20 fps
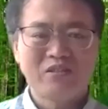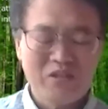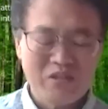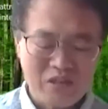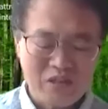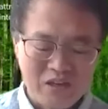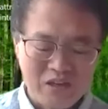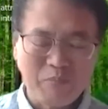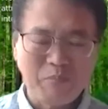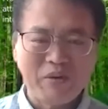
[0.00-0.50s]

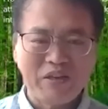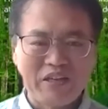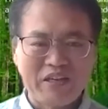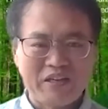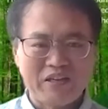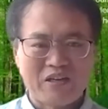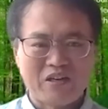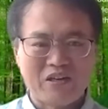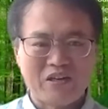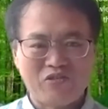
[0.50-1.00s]
company
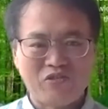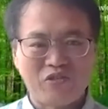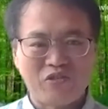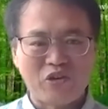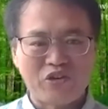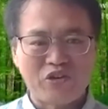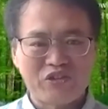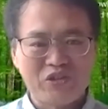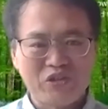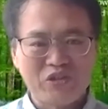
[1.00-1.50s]
called
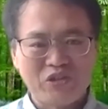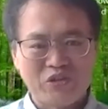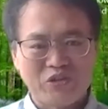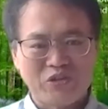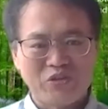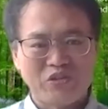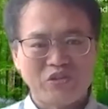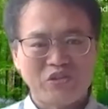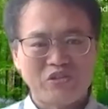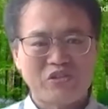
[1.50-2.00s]
Forest
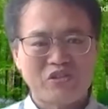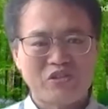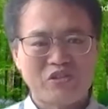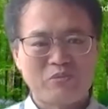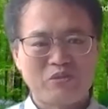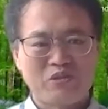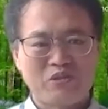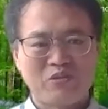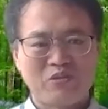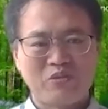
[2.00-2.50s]
Ecosystem
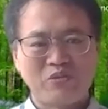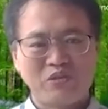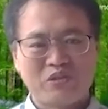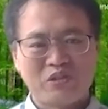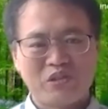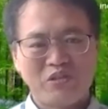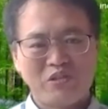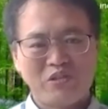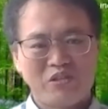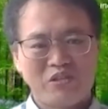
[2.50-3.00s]

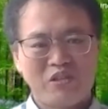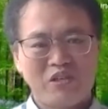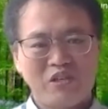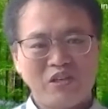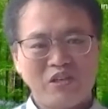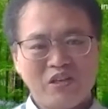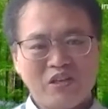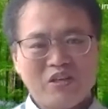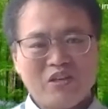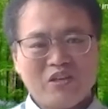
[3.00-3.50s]
Solutions.
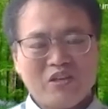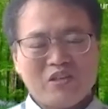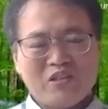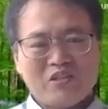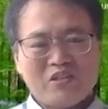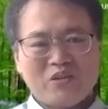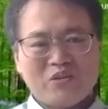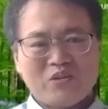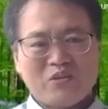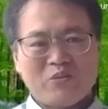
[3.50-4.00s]

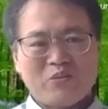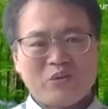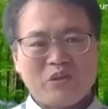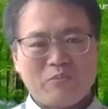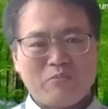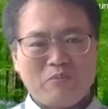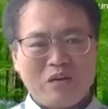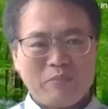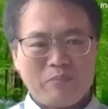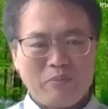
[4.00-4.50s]
So with
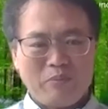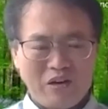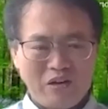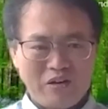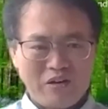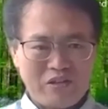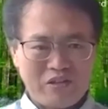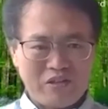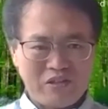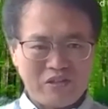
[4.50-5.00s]
my
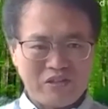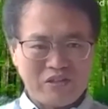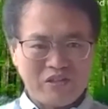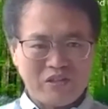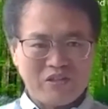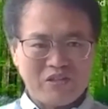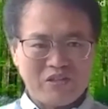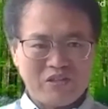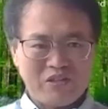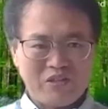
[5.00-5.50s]
partners,
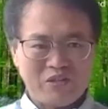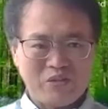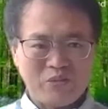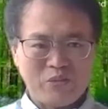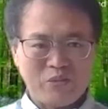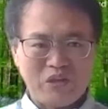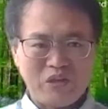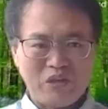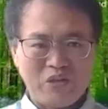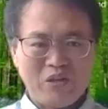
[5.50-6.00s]
so
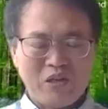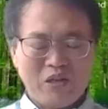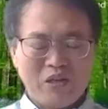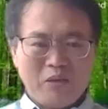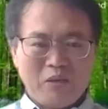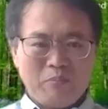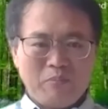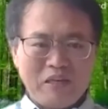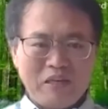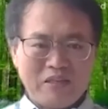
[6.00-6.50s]
we
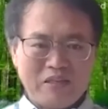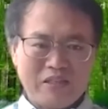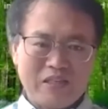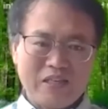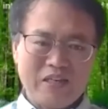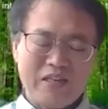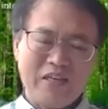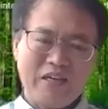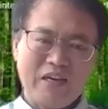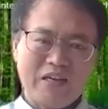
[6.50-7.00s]

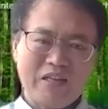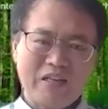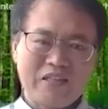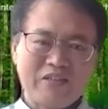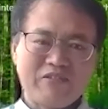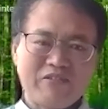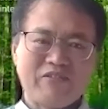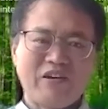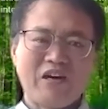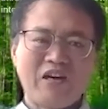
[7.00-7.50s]
basically, I
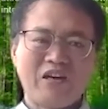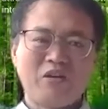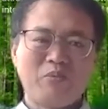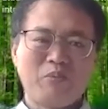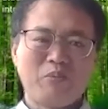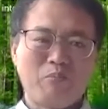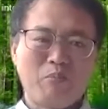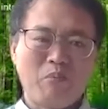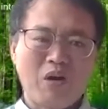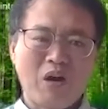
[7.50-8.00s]
develop
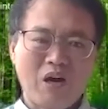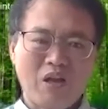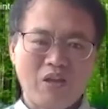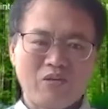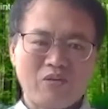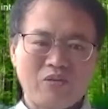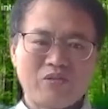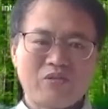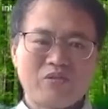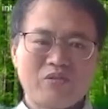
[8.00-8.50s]

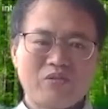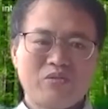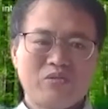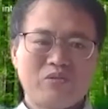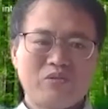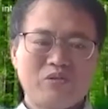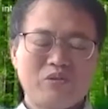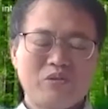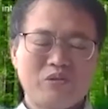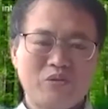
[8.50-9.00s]
model,
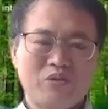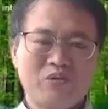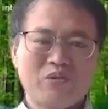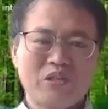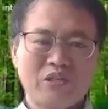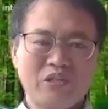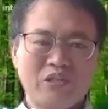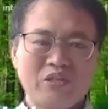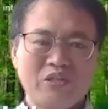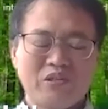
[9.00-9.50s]

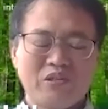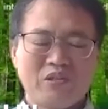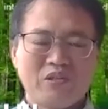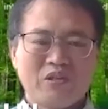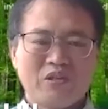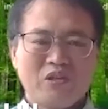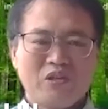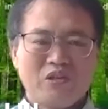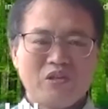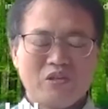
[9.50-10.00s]
only
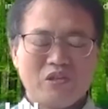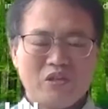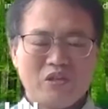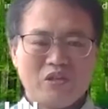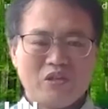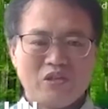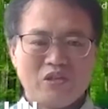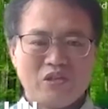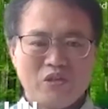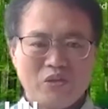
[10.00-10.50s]

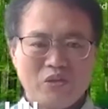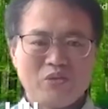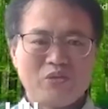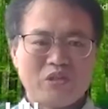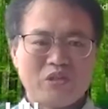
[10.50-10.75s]
use